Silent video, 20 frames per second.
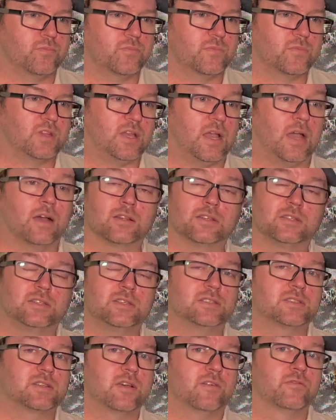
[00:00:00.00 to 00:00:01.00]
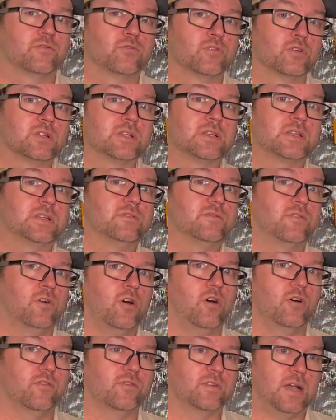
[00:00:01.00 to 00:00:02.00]
LEDs have really
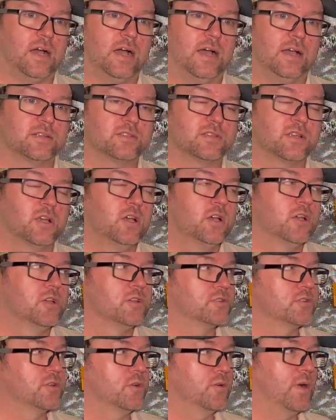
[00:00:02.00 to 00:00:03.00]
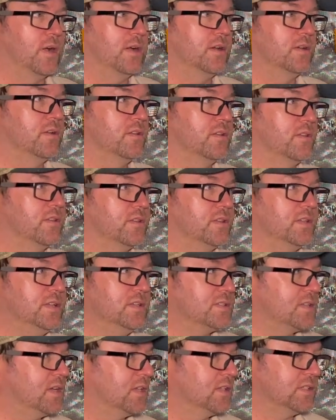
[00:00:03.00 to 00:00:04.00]
evolved, guys. So
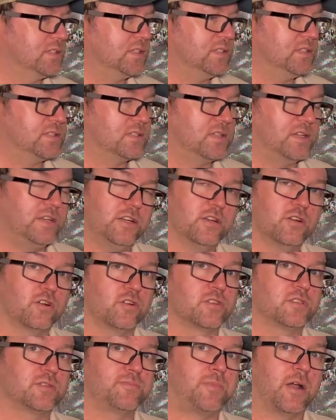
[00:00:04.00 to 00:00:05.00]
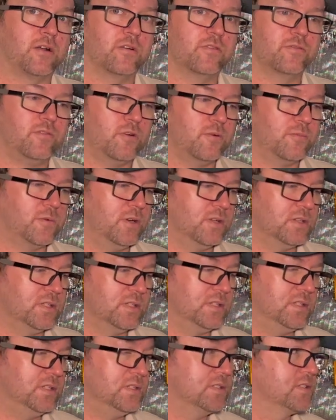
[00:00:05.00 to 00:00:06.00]
these LEDs here are Spider Farmer
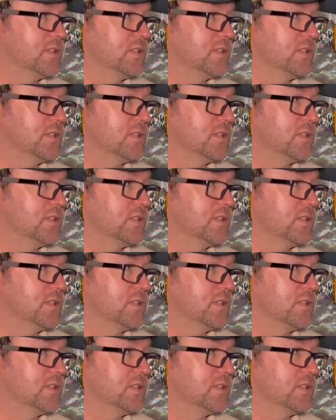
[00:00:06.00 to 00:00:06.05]
LEDs.